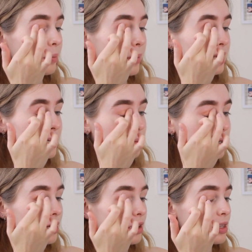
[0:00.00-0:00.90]
Mainly
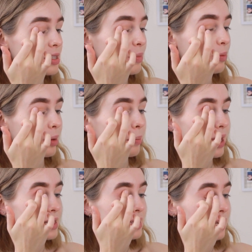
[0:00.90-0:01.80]
because I'm a bit
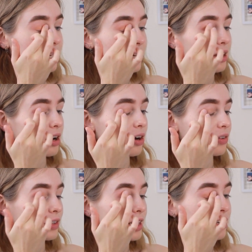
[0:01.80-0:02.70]
messy and
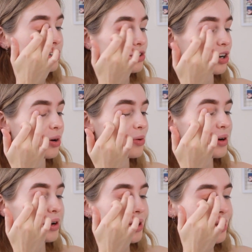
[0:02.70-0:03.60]
can't really
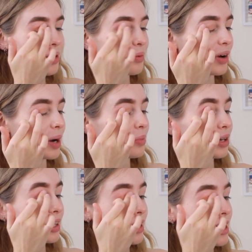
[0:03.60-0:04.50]
control where I'm
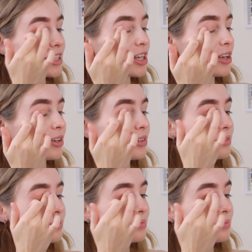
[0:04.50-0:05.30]
putting the eyeshadow.